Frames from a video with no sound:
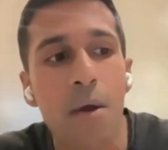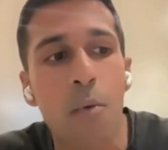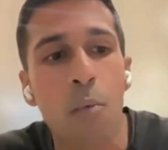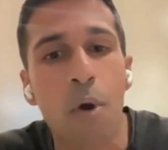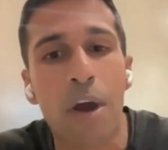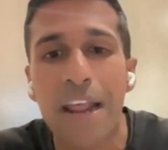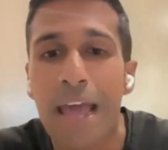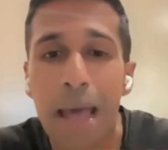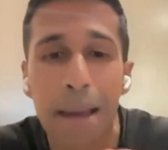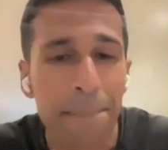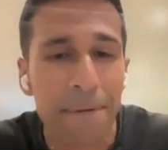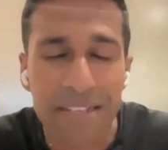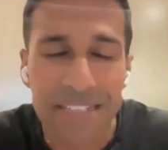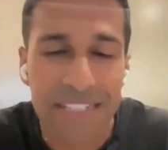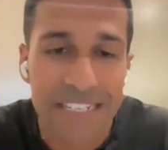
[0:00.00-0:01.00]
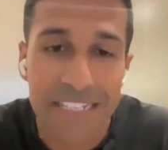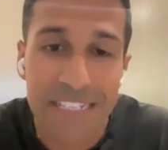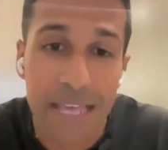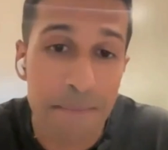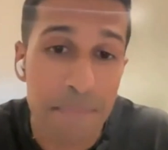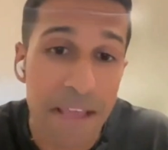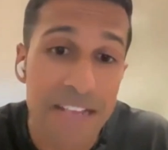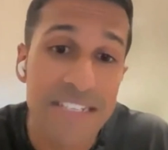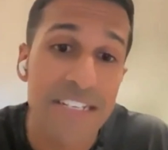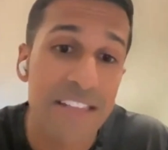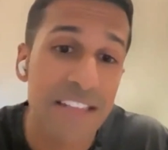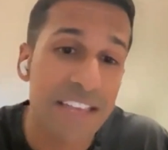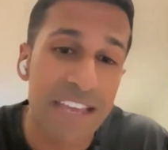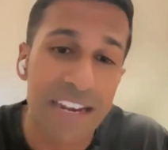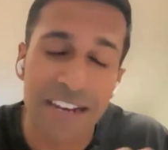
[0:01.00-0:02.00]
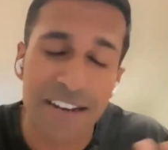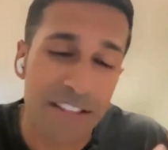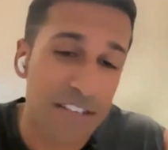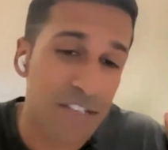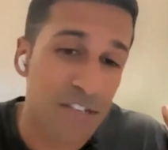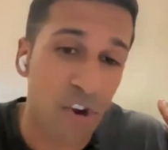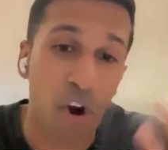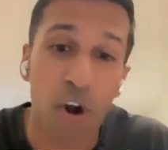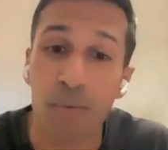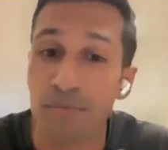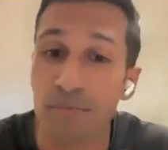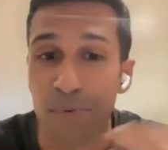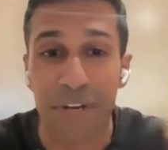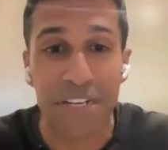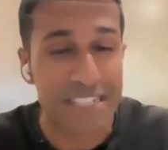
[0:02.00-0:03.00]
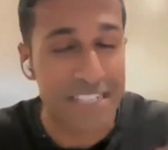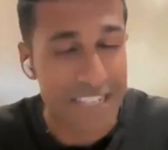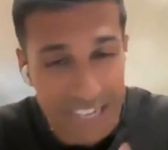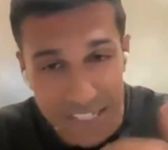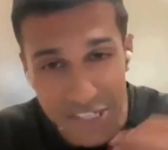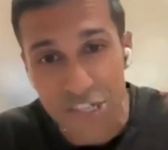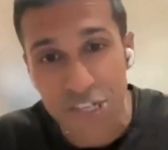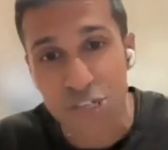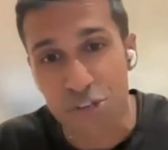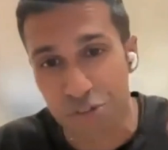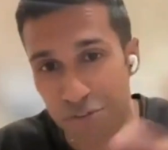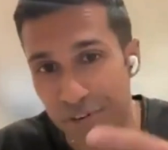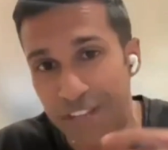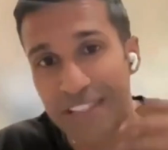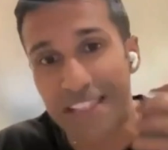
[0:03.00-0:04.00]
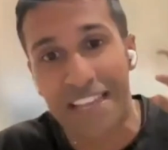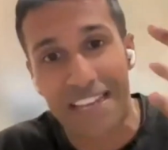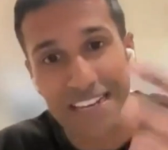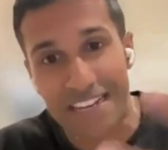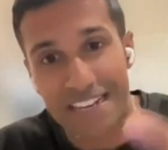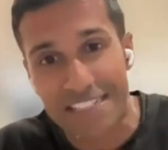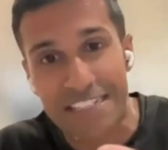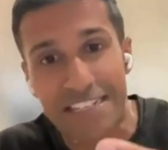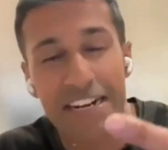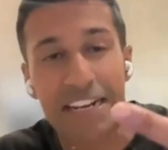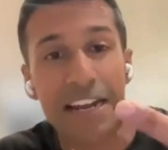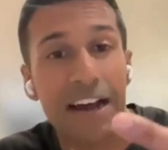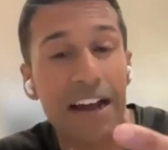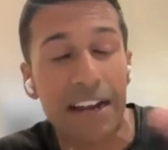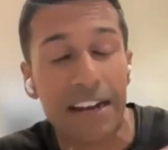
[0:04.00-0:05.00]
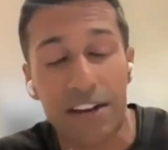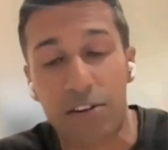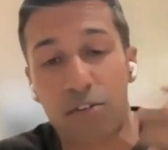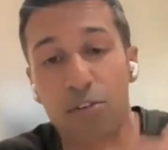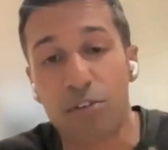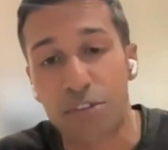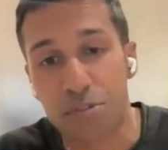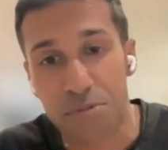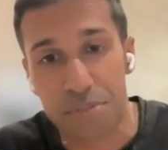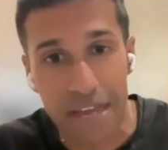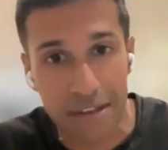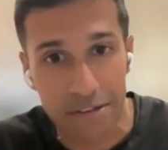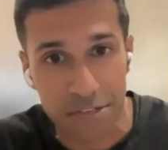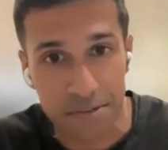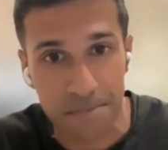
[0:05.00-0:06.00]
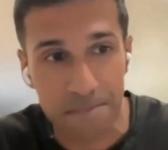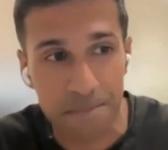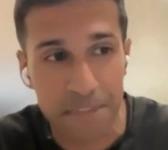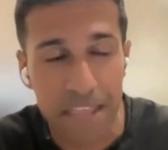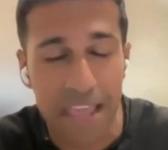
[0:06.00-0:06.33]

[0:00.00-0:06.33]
What happens is they basically get into this arms race against each other in late 1999 and early 2000.